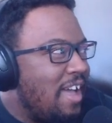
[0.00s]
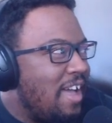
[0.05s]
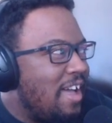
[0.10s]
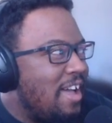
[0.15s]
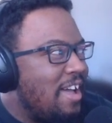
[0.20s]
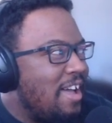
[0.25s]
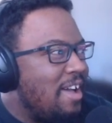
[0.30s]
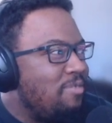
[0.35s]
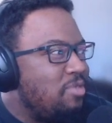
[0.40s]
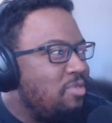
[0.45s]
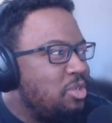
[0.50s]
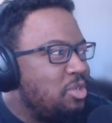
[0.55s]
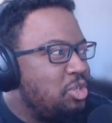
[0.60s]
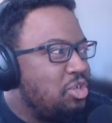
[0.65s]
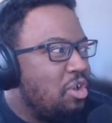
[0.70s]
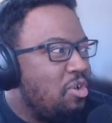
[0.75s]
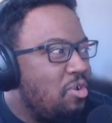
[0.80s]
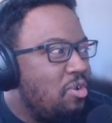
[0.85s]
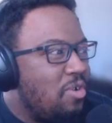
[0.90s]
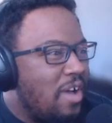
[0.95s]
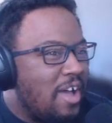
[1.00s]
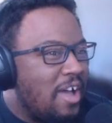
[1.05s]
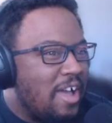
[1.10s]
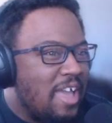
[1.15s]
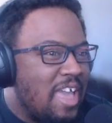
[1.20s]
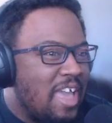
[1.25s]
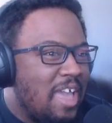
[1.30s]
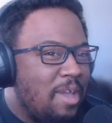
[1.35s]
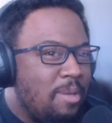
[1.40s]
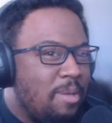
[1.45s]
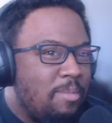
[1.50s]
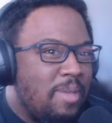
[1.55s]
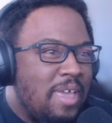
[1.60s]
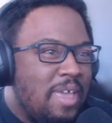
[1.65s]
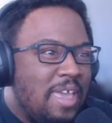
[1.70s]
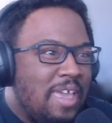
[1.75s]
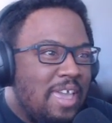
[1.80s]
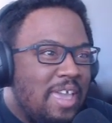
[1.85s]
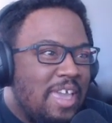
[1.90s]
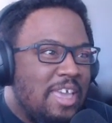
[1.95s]
Uh, of the show, uh, Ham
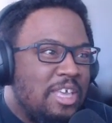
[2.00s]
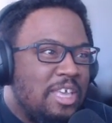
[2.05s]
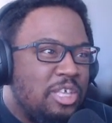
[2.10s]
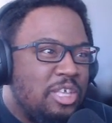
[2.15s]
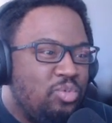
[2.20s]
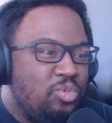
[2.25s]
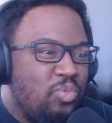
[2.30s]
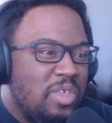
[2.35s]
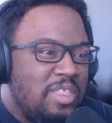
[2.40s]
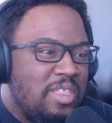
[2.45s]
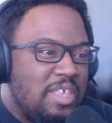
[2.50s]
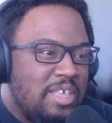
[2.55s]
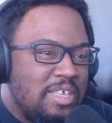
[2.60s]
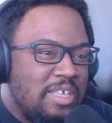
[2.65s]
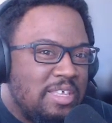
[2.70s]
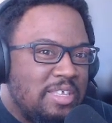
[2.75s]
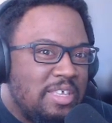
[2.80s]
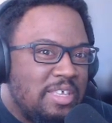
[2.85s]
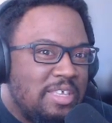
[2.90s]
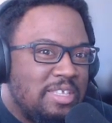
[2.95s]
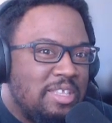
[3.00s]
is with his,